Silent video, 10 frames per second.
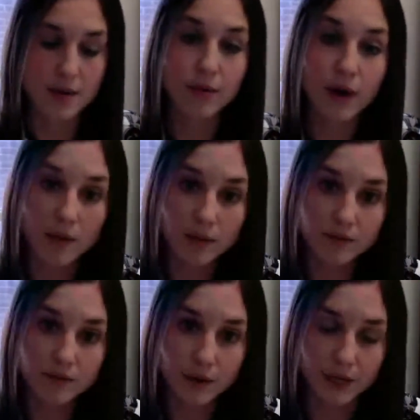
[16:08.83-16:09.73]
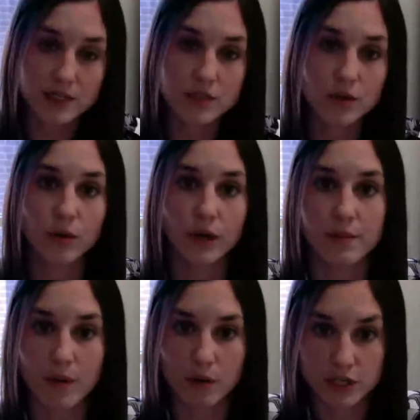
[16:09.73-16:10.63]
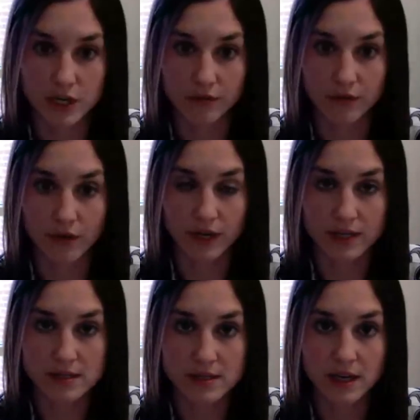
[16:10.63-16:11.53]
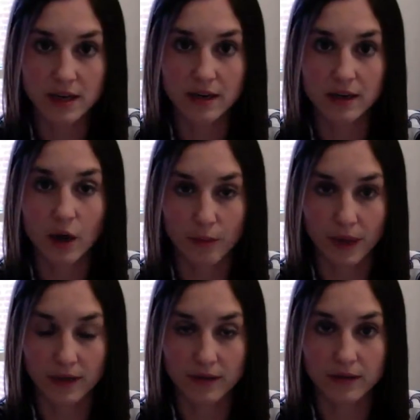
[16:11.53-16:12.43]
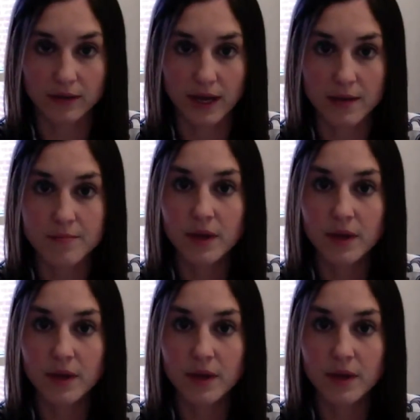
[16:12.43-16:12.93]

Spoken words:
problem-focused or emotion-focused coping. Okay?